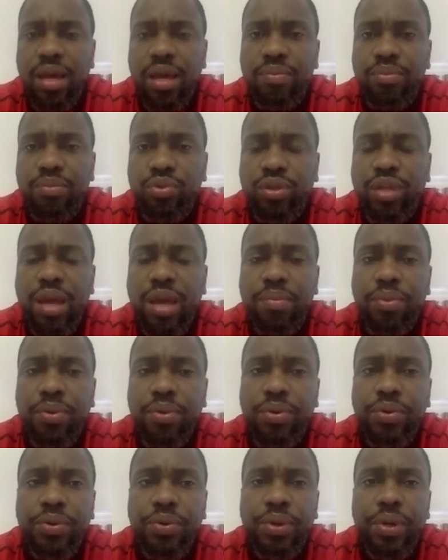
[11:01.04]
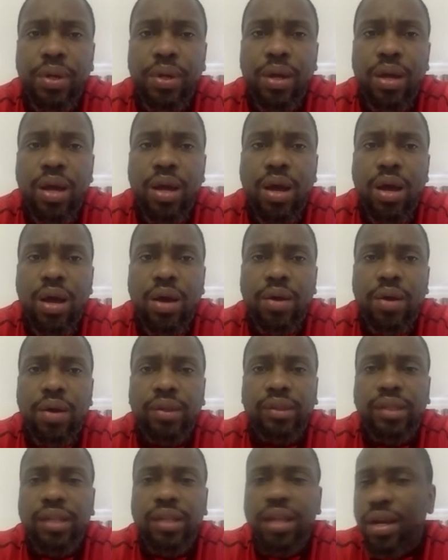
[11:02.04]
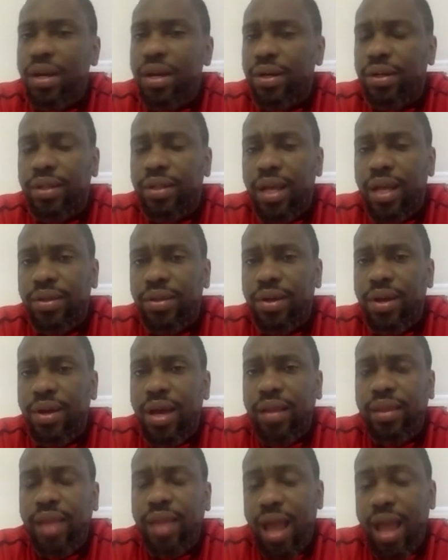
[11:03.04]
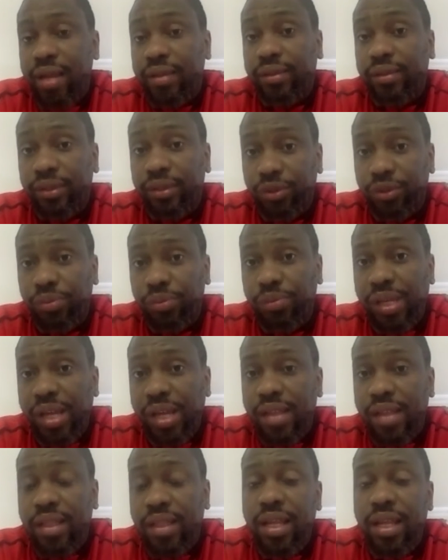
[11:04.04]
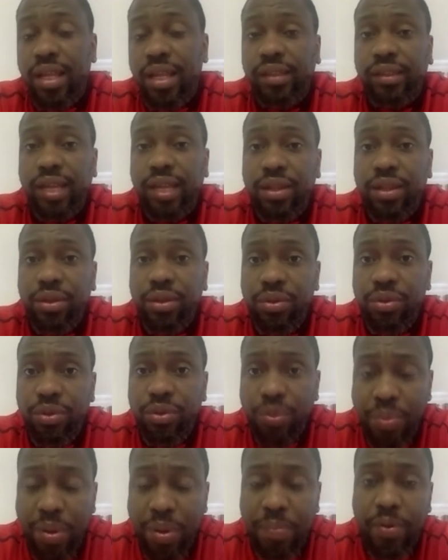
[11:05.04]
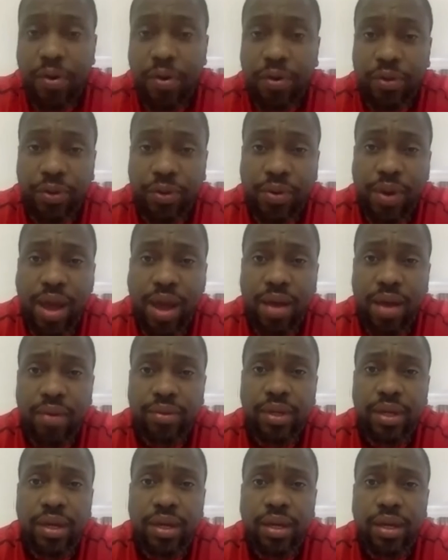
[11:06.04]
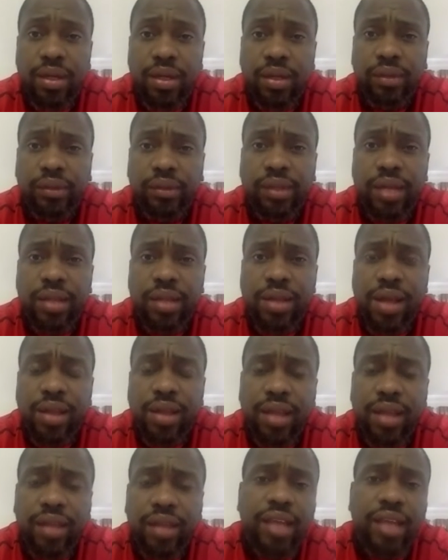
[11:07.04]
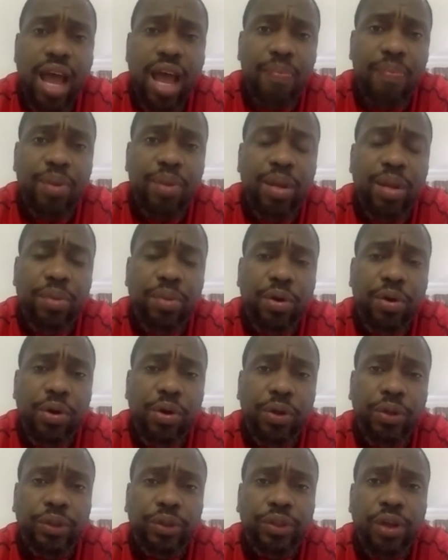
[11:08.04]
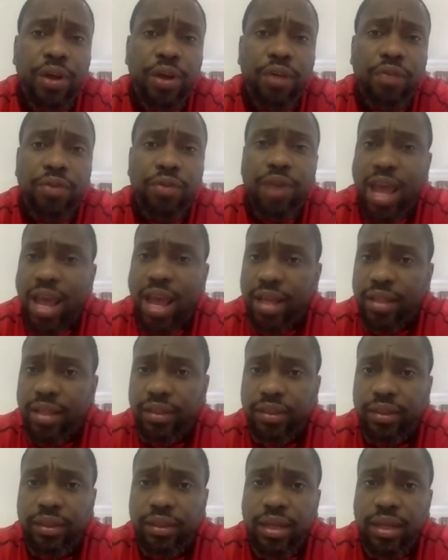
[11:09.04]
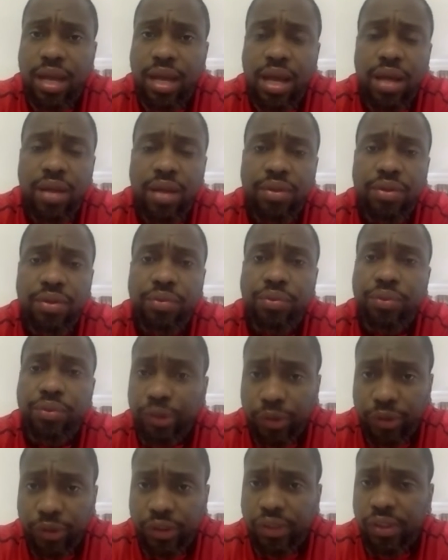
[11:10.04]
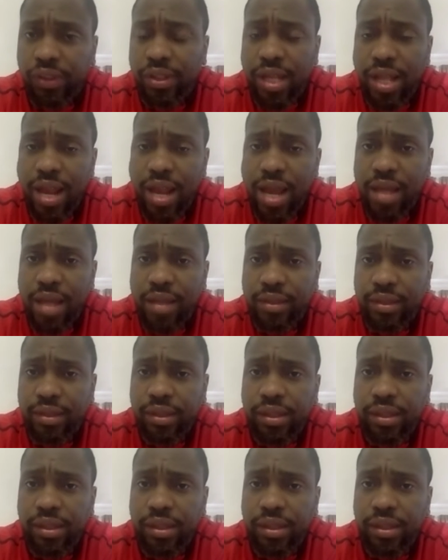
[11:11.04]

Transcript: and Butembo, uh, it's clear that the attacks, to me at least, and the people on the ground, is that the attacks are happening because of the land, uh, the resources on the land.